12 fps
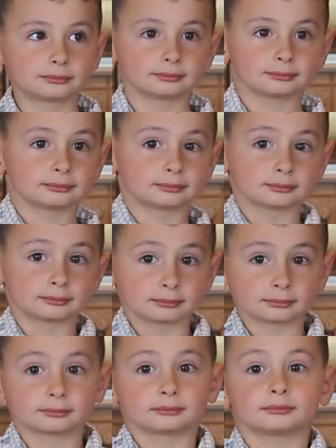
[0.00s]

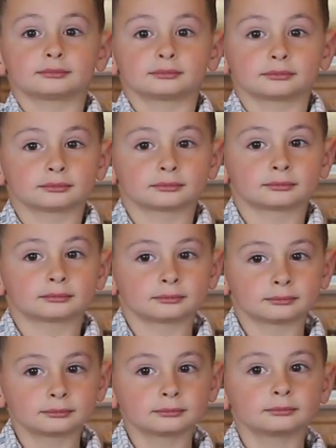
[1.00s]

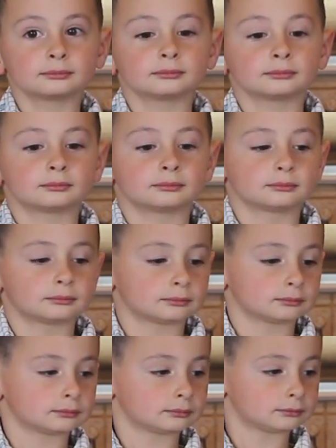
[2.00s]

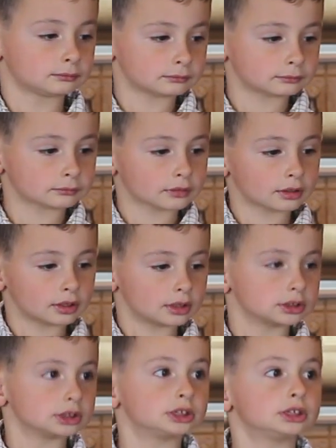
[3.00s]

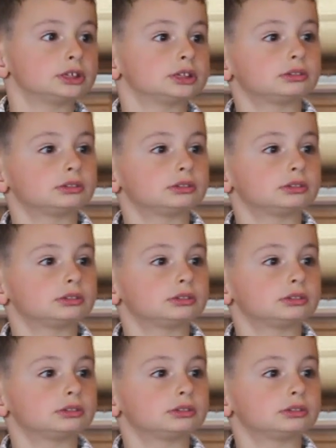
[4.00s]
(silent)